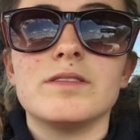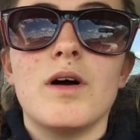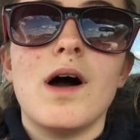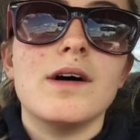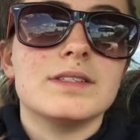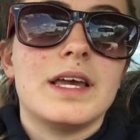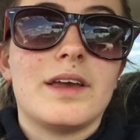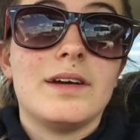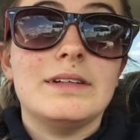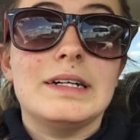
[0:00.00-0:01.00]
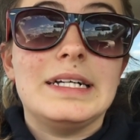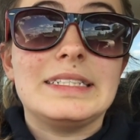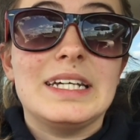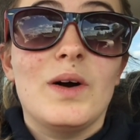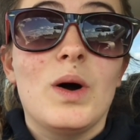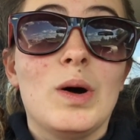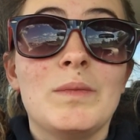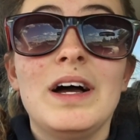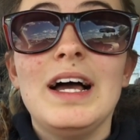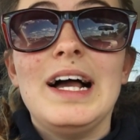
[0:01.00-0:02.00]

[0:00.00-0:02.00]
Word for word: so I was like, ooh, I should go home.